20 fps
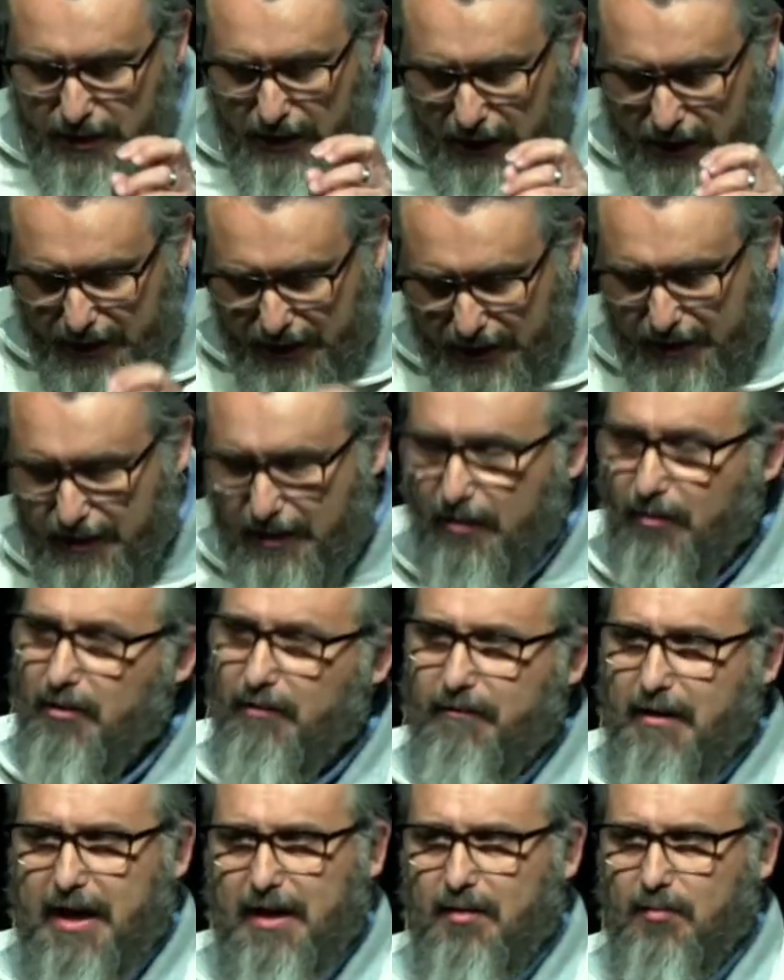Cleansing is
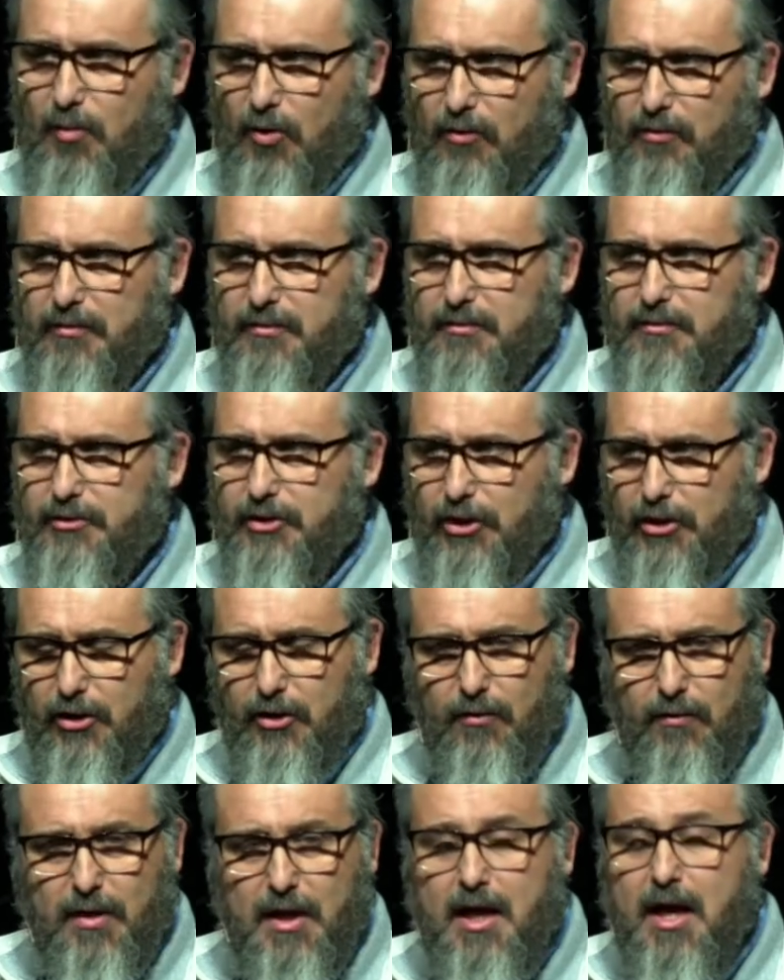still available
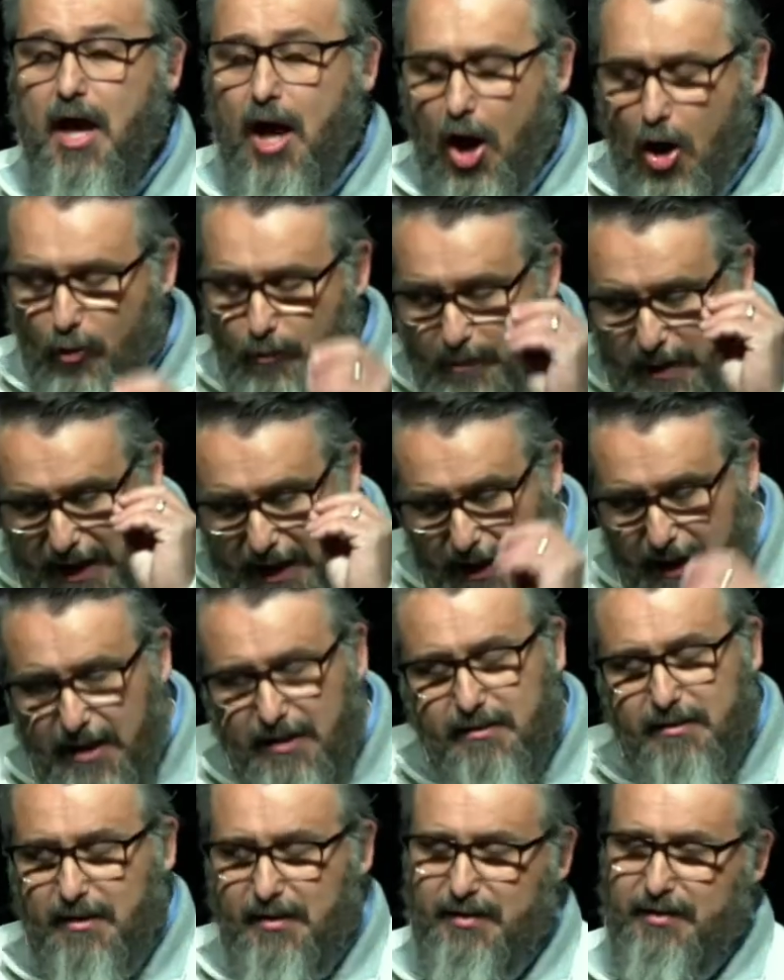to you,
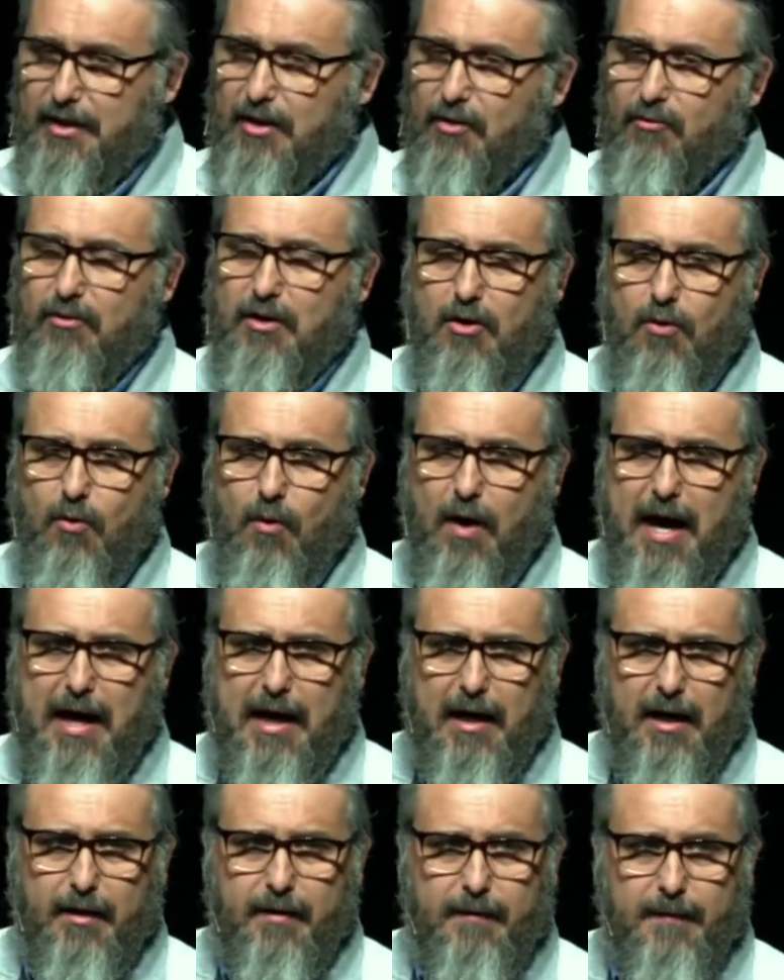obedience is still
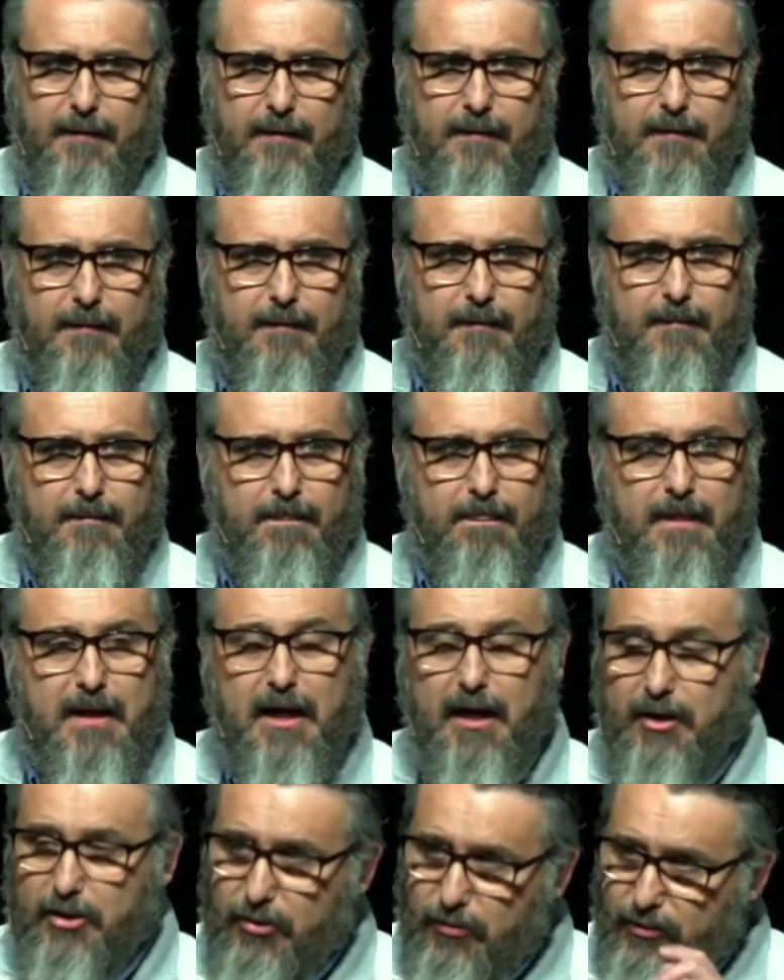required,
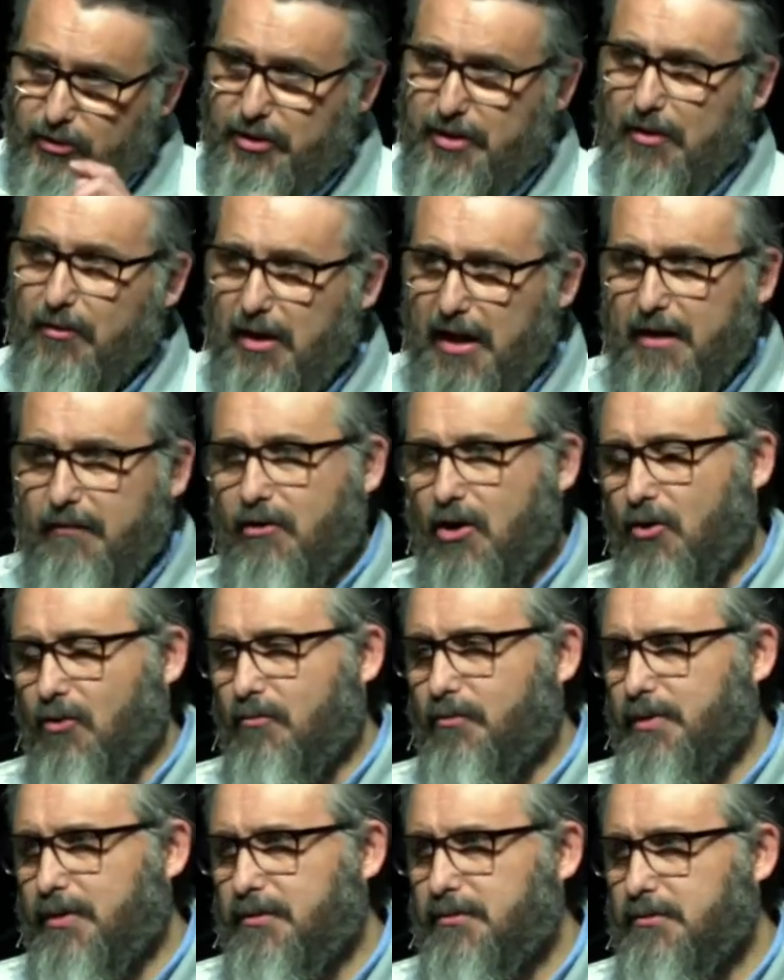and you still
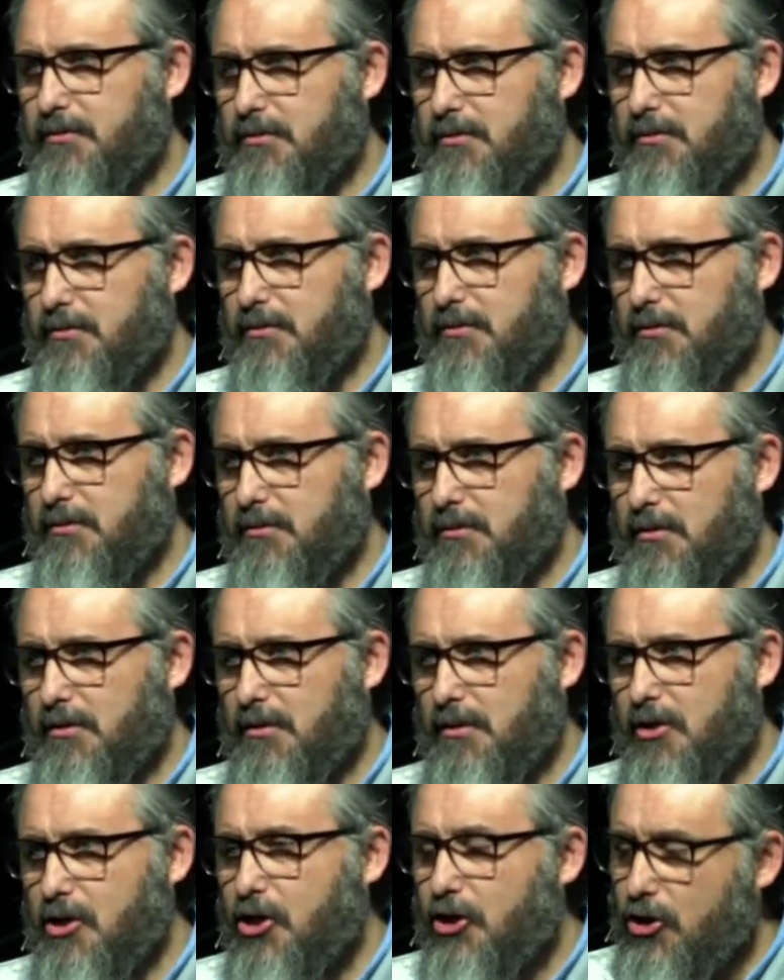have hope.
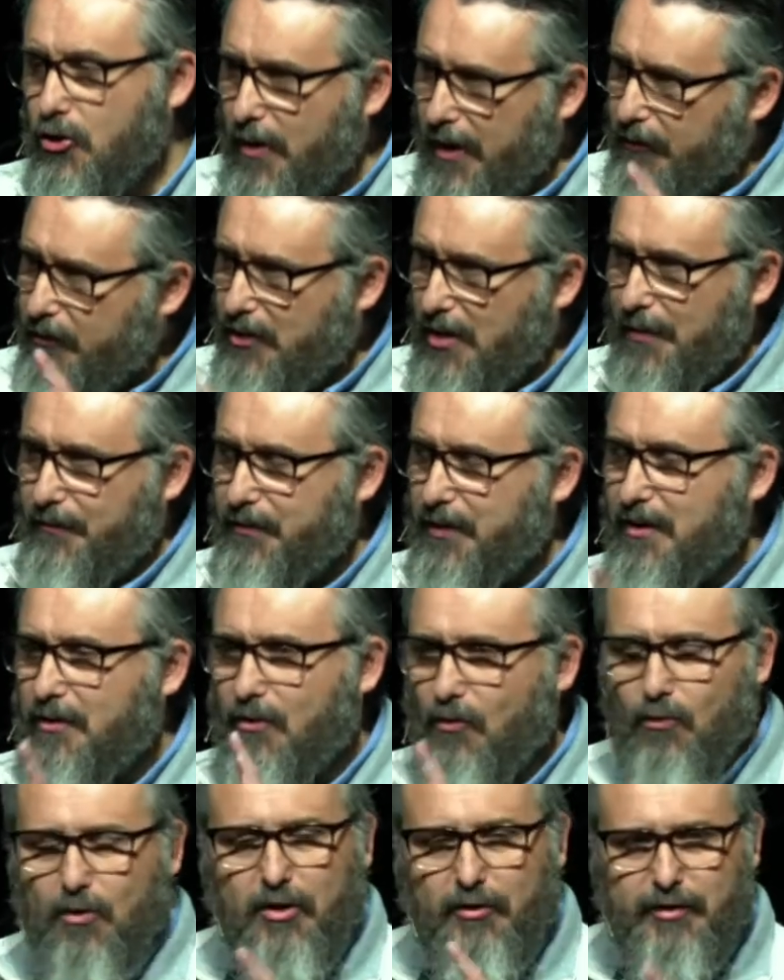You have
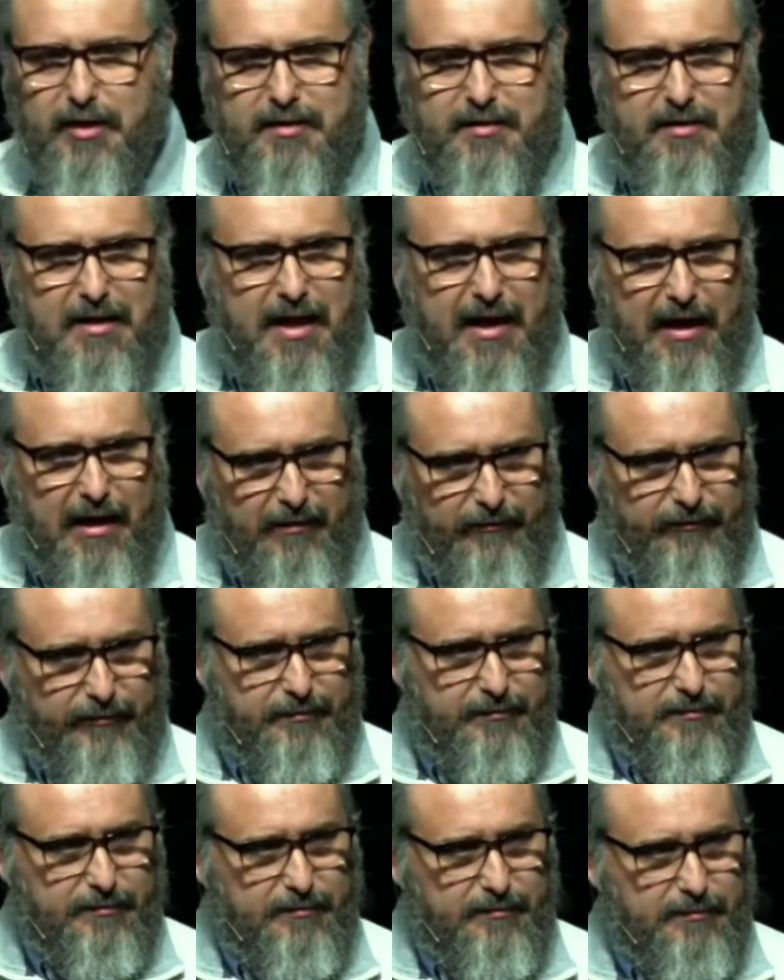something the world doesn't
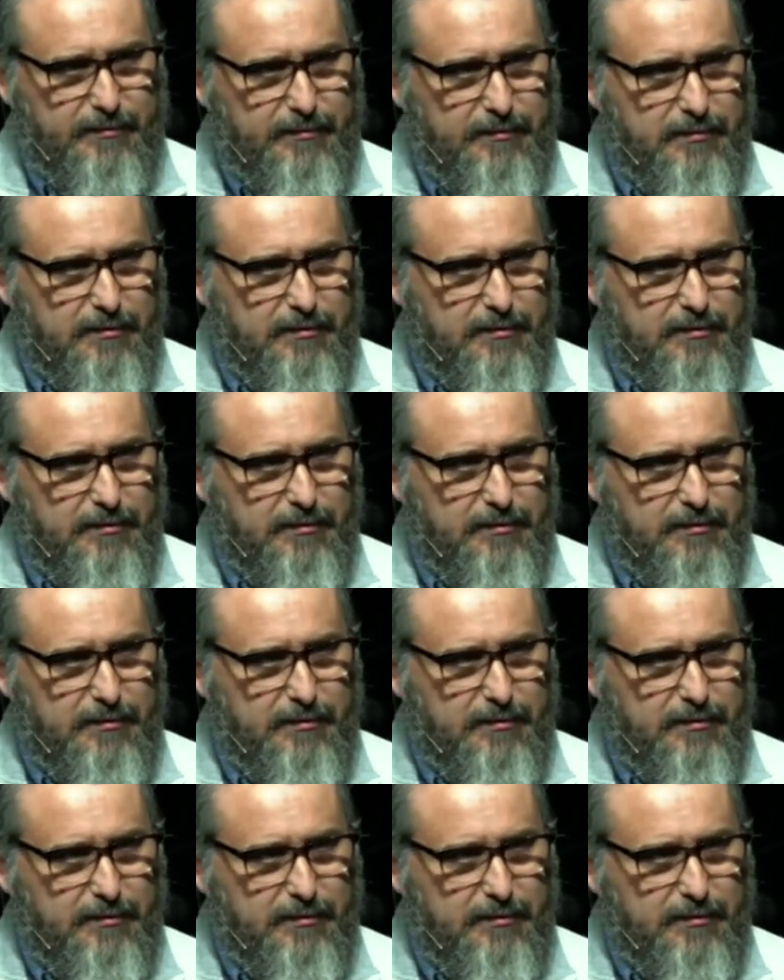have.